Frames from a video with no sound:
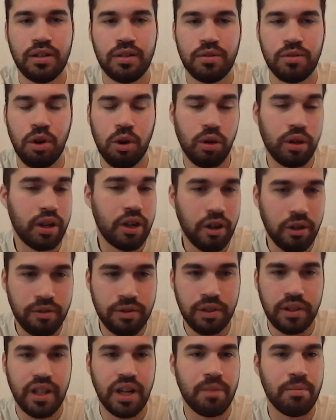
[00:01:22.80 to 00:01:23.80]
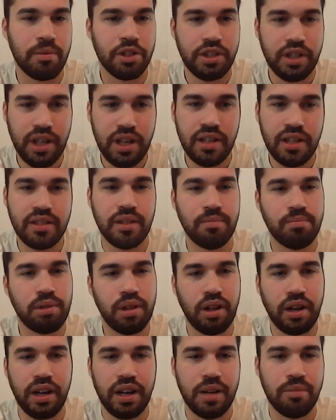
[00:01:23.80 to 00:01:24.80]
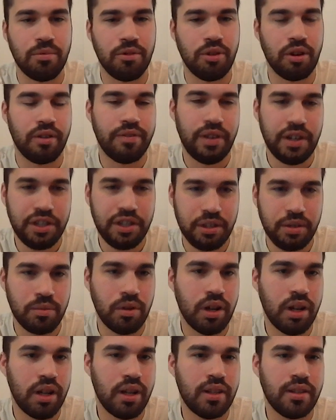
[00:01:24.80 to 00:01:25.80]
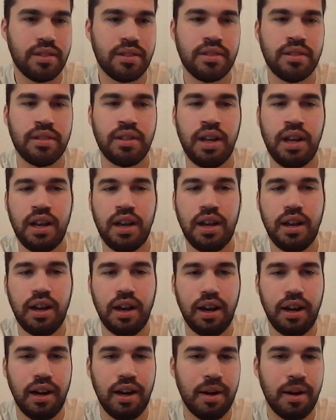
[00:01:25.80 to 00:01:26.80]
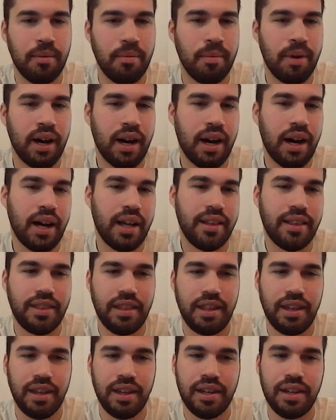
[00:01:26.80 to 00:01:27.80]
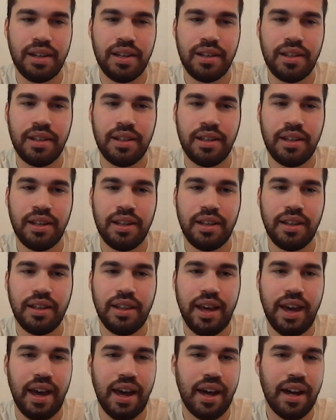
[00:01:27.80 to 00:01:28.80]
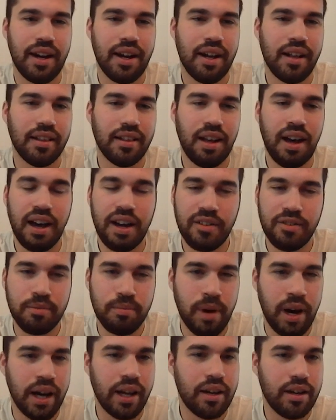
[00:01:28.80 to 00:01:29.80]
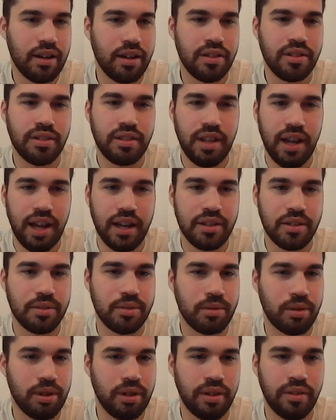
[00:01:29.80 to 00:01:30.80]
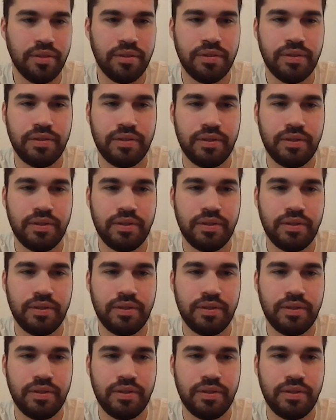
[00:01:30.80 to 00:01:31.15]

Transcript: rolling over their machines and plugging in more efficient ones. Um, I think that a lot of miners that sort of